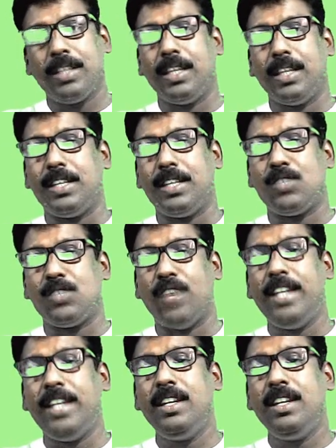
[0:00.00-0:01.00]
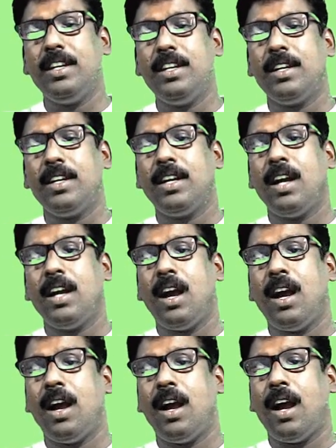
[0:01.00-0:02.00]
That is, when
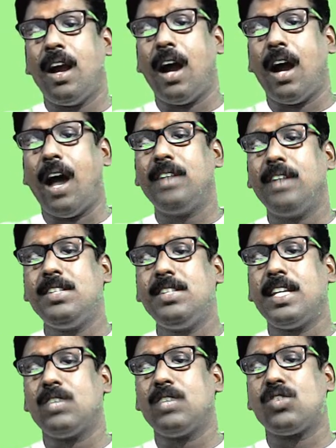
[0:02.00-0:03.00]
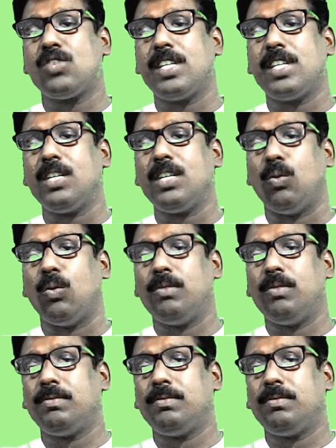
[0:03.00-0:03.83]
r is equal to 0,